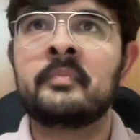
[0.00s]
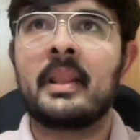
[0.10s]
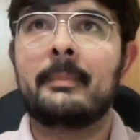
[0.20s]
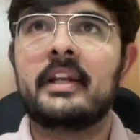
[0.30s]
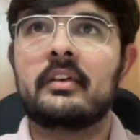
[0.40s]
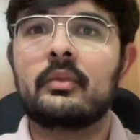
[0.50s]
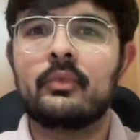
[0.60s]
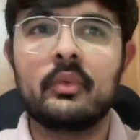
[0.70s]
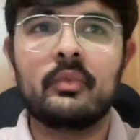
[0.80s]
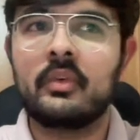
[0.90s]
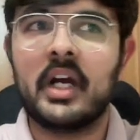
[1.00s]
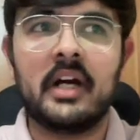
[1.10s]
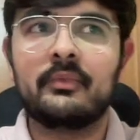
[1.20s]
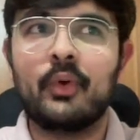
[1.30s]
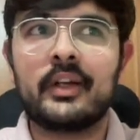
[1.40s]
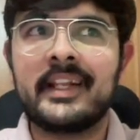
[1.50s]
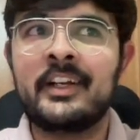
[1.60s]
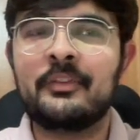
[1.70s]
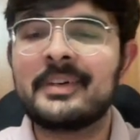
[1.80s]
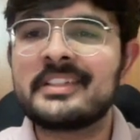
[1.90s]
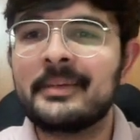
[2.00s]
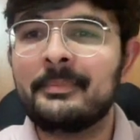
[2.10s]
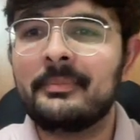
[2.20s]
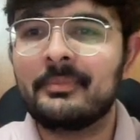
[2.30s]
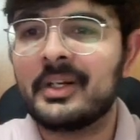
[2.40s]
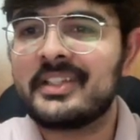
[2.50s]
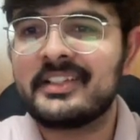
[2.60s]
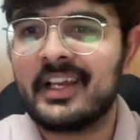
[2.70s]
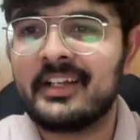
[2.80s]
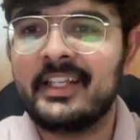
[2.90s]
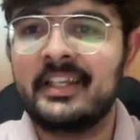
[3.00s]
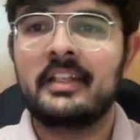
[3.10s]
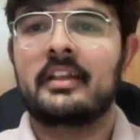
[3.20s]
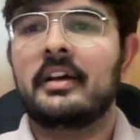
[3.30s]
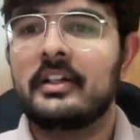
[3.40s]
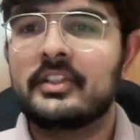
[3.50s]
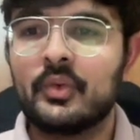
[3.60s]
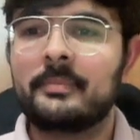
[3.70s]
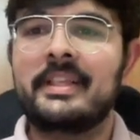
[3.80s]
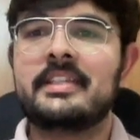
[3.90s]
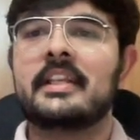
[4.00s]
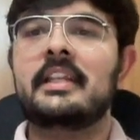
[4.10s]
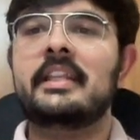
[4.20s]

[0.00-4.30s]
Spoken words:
But what kind of merchants are they? So basically